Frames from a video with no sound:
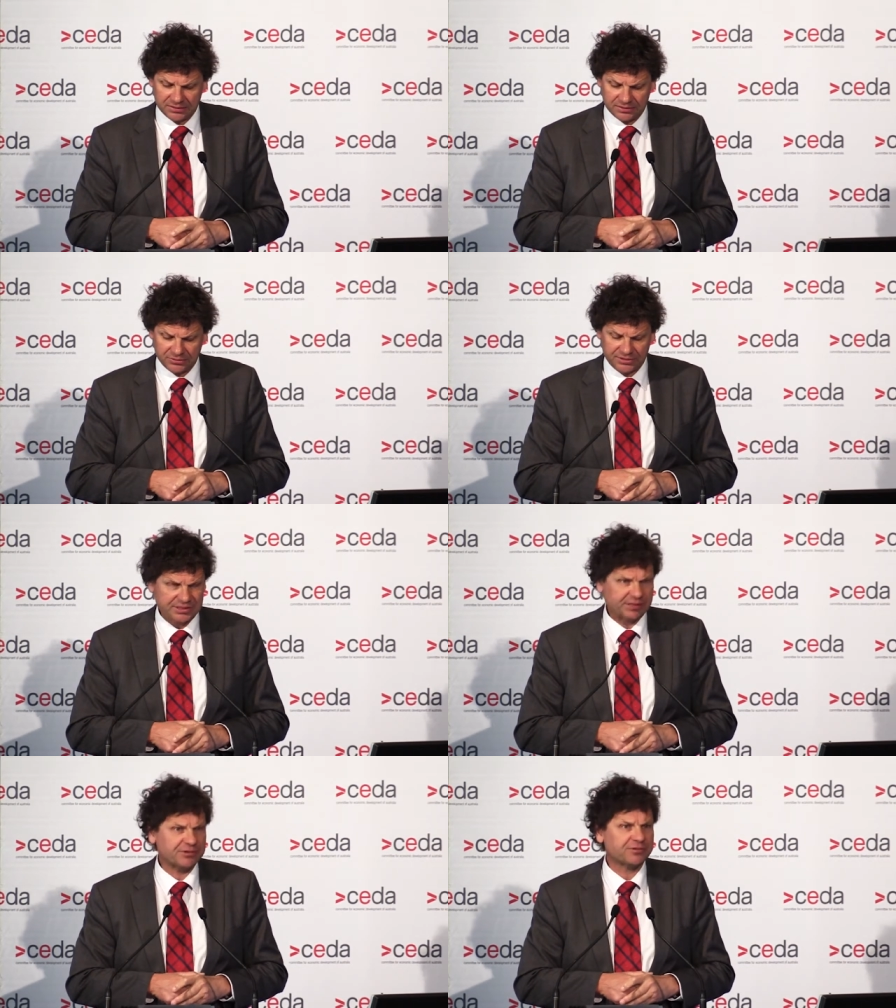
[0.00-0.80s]
Northern
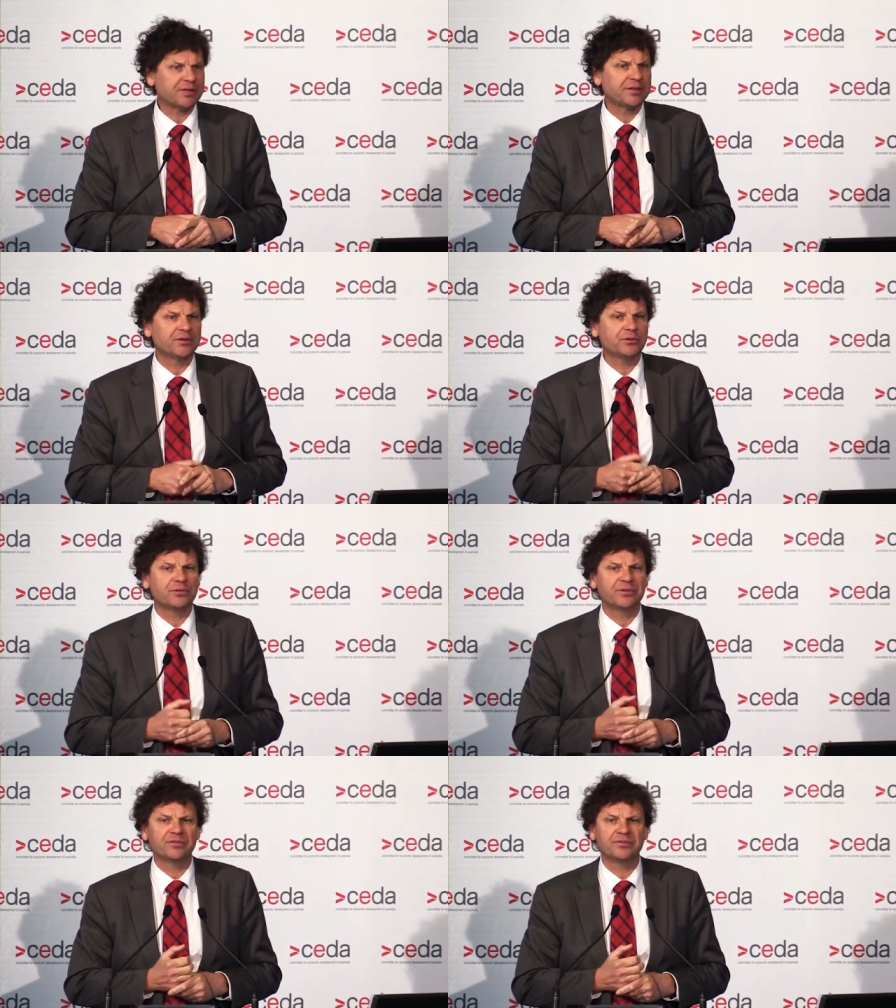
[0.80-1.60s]
Territory in the
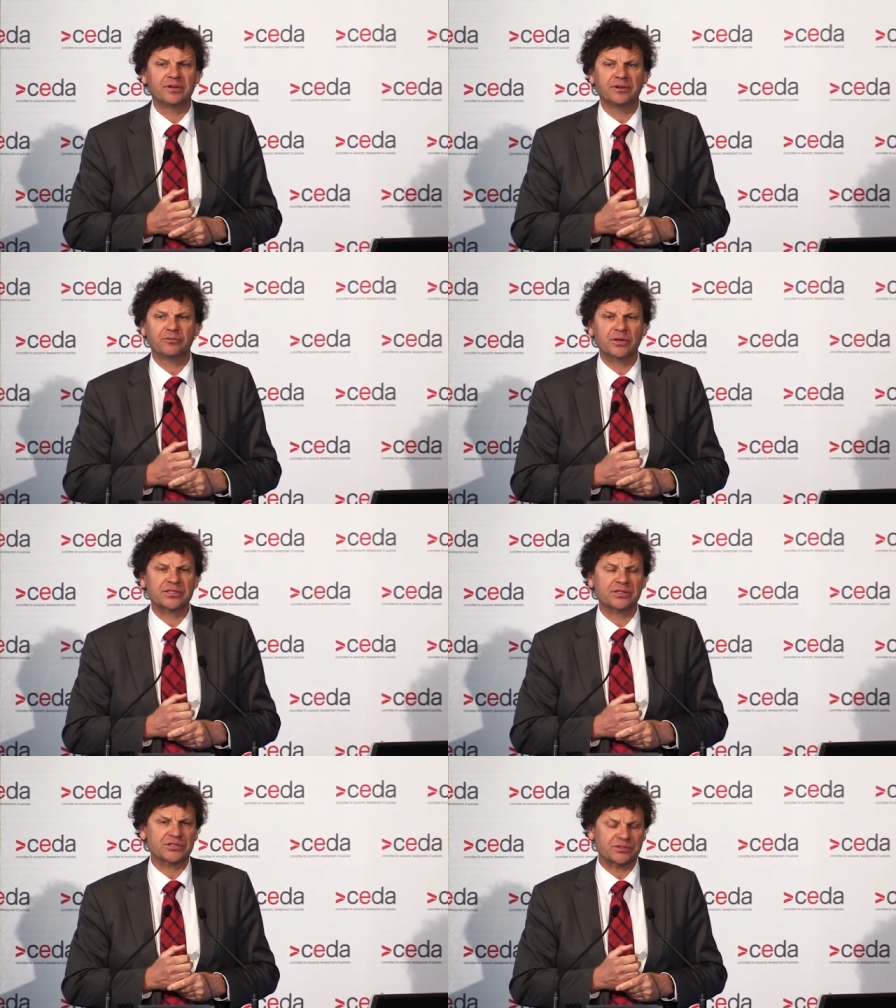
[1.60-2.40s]
north of
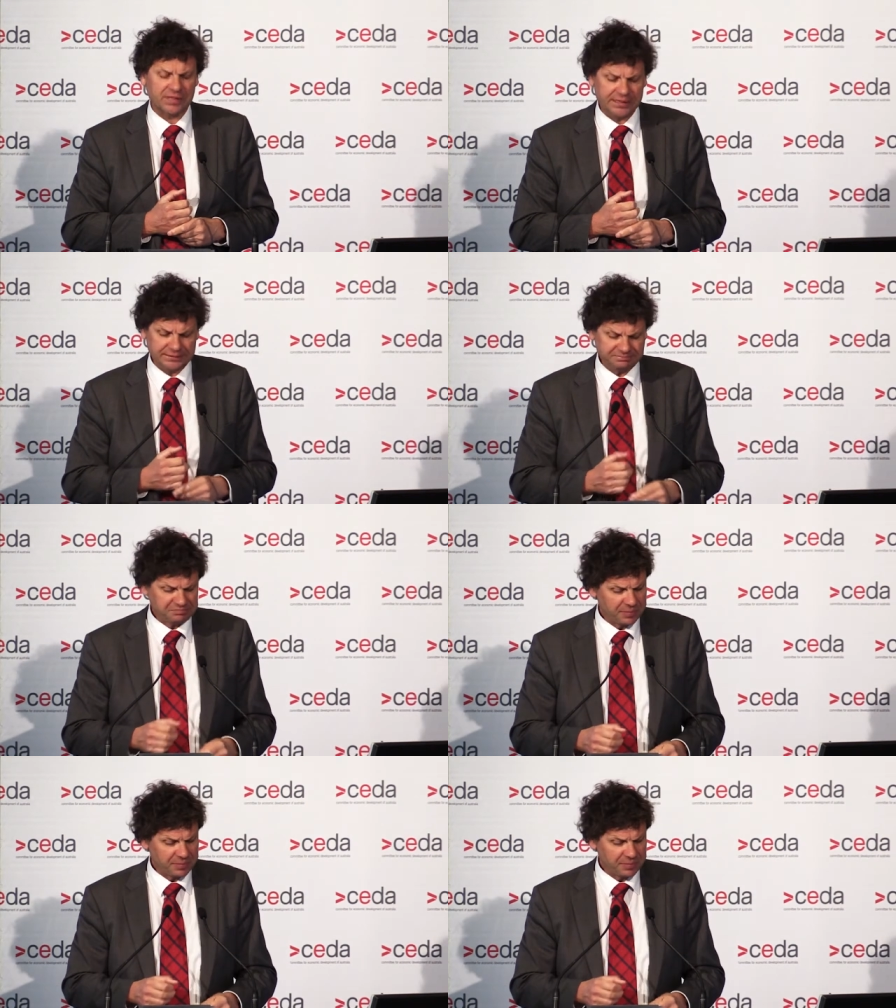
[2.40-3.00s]
Western Australia.